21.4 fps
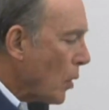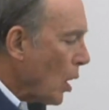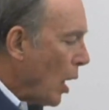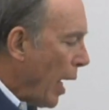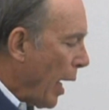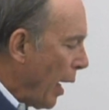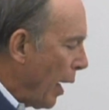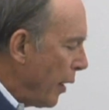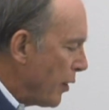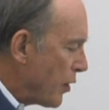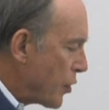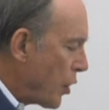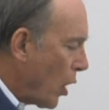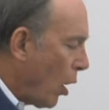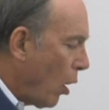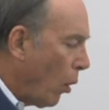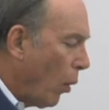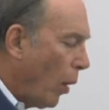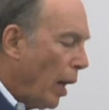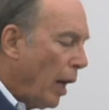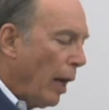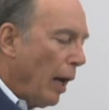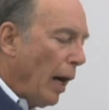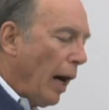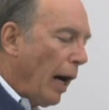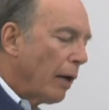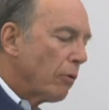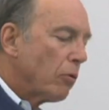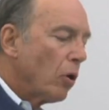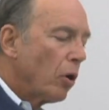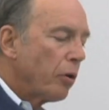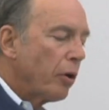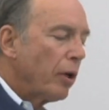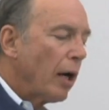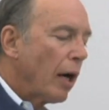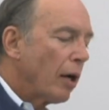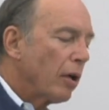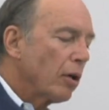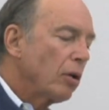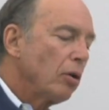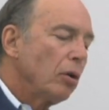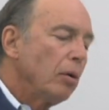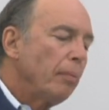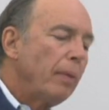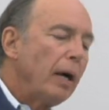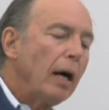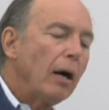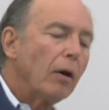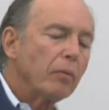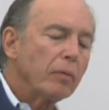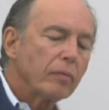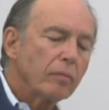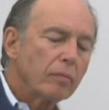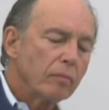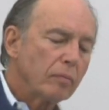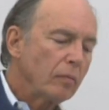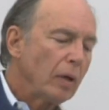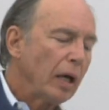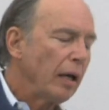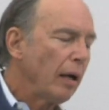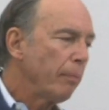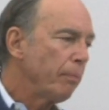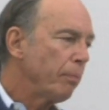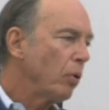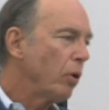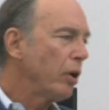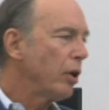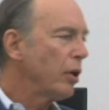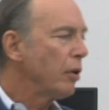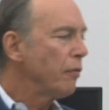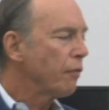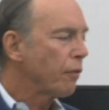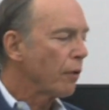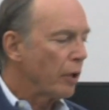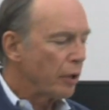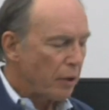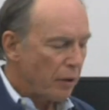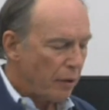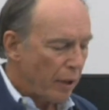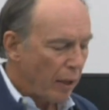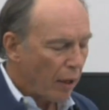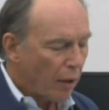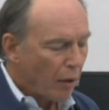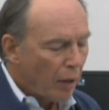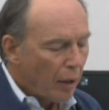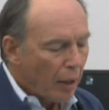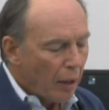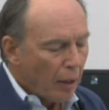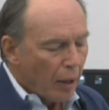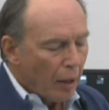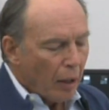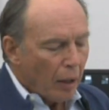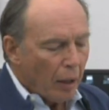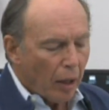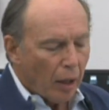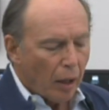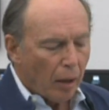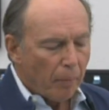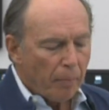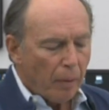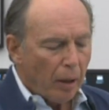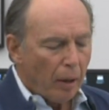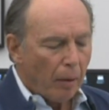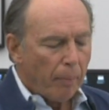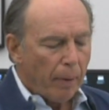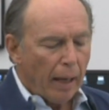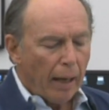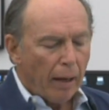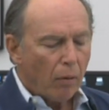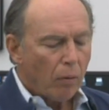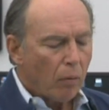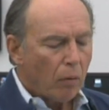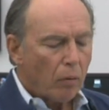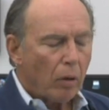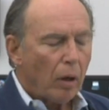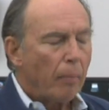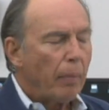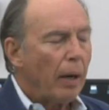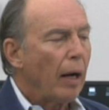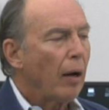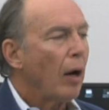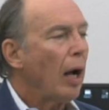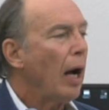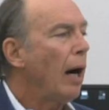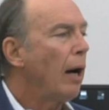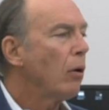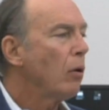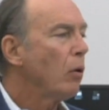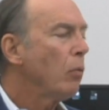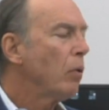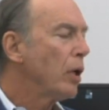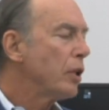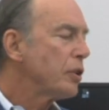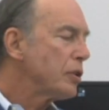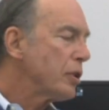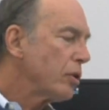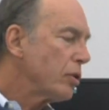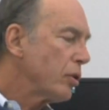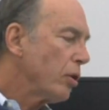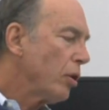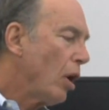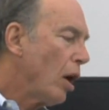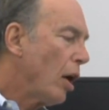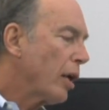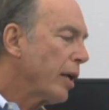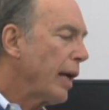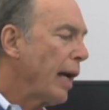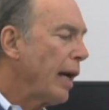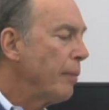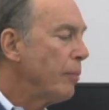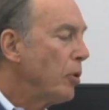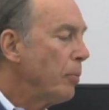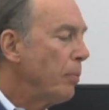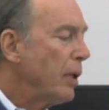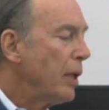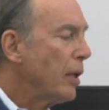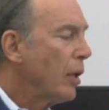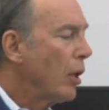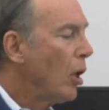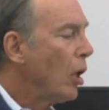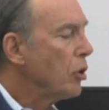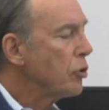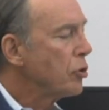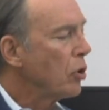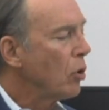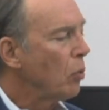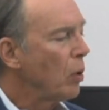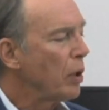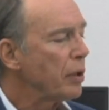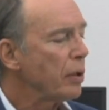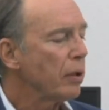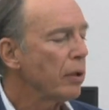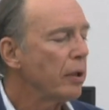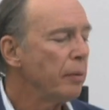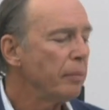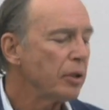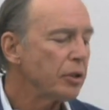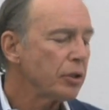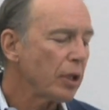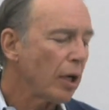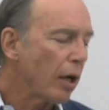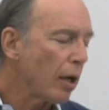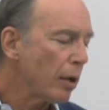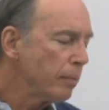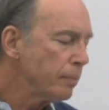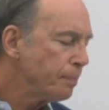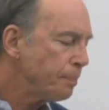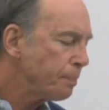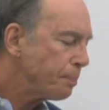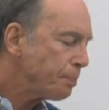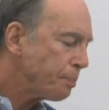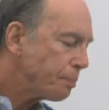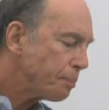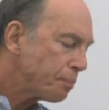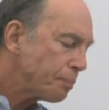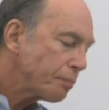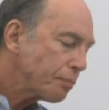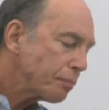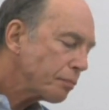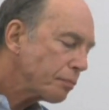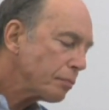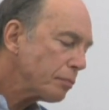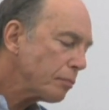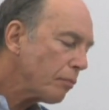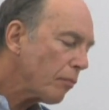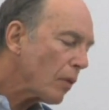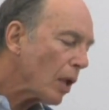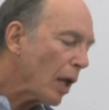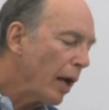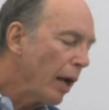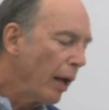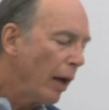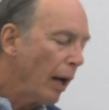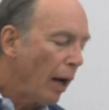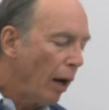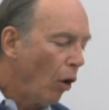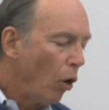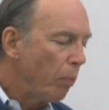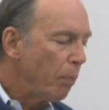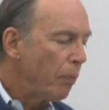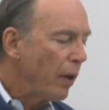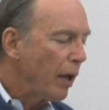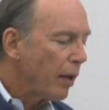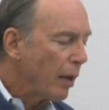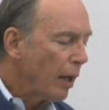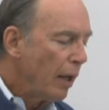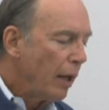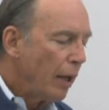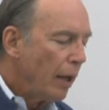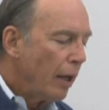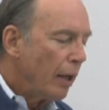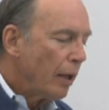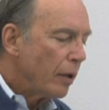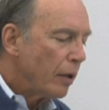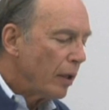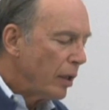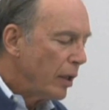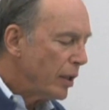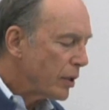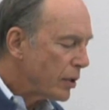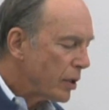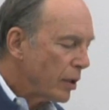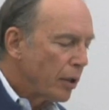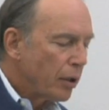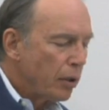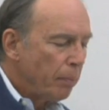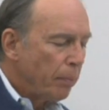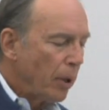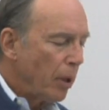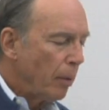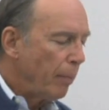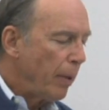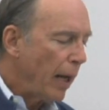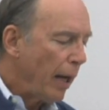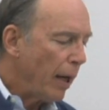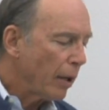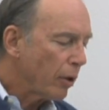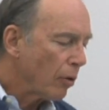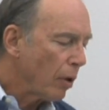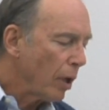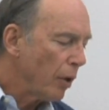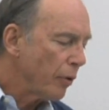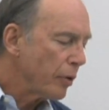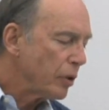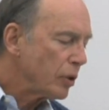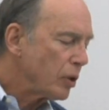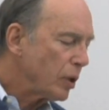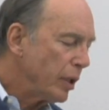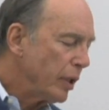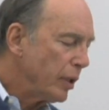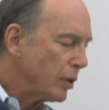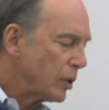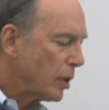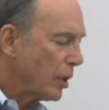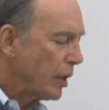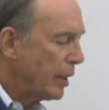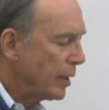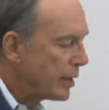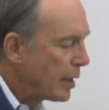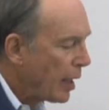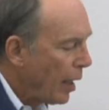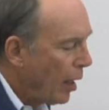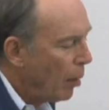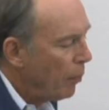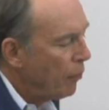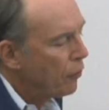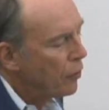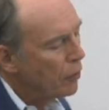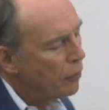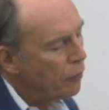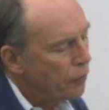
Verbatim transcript: And so I wrote an article about, and I put it in front of you there, um, about, about how it was that the law came to be and also what the limits are. And I hope that this little bit of background is, is, is helpful